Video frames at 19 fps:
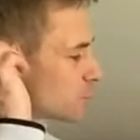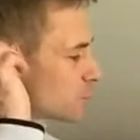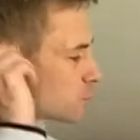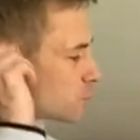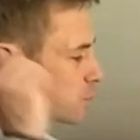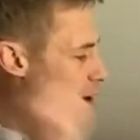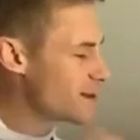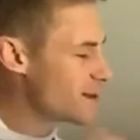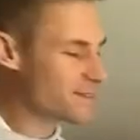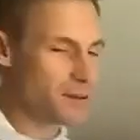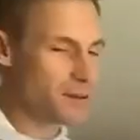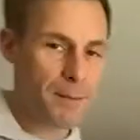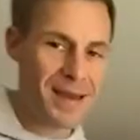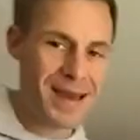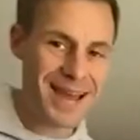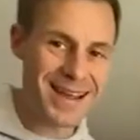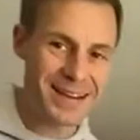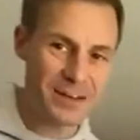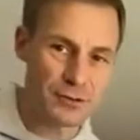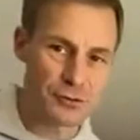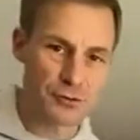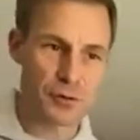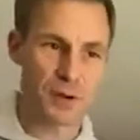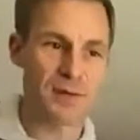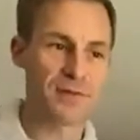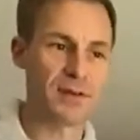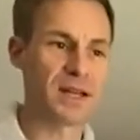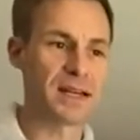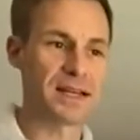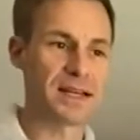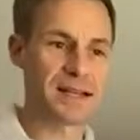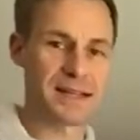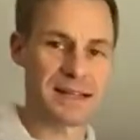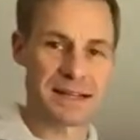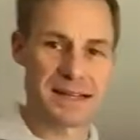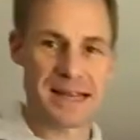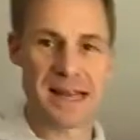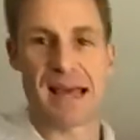resume-driven
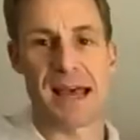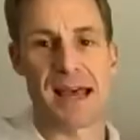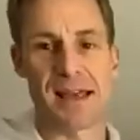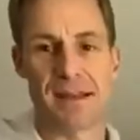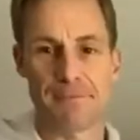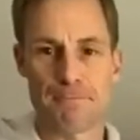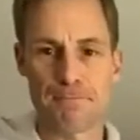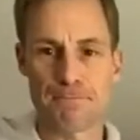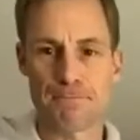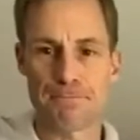day